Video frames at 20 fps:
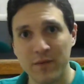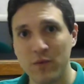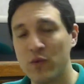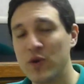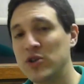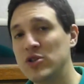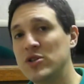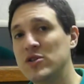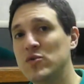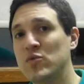
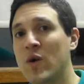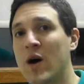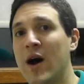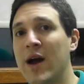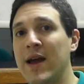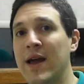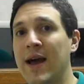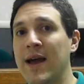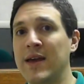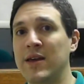which is
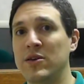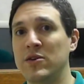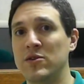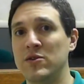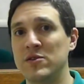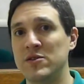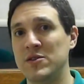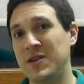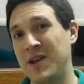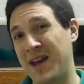why I
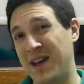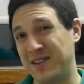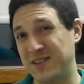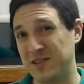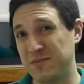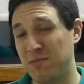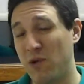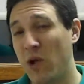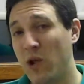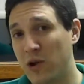used a
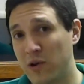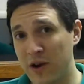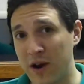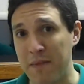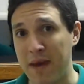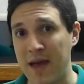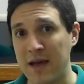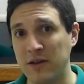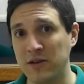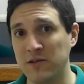smaller
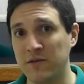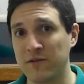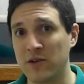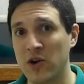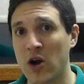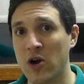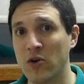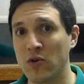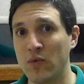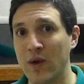amount of
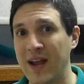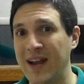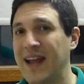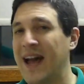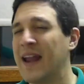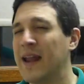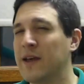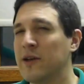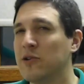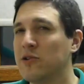Cara red
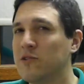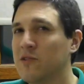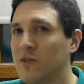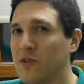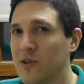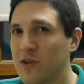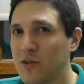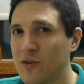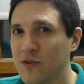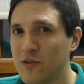and I
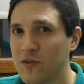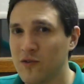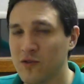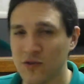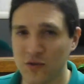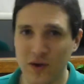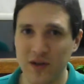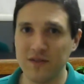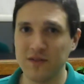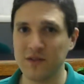also used
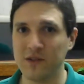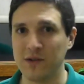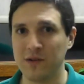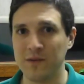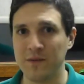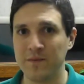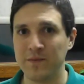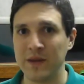crystal.